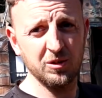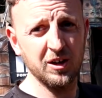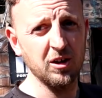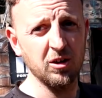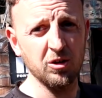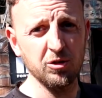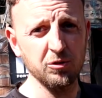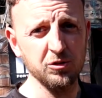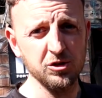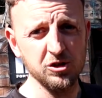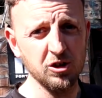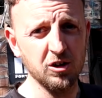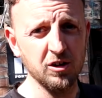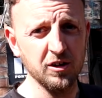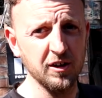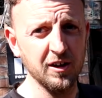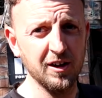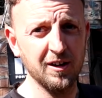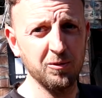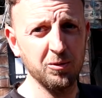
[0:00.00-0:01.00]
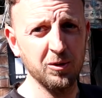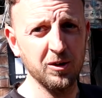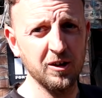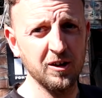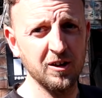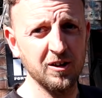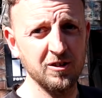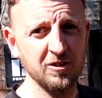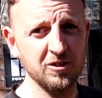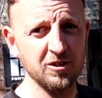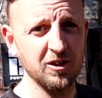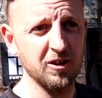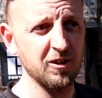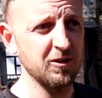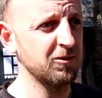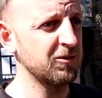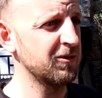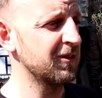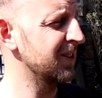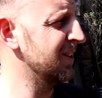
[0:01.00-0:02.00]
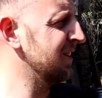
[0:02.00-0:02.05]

we ain't got another shot here, have we? So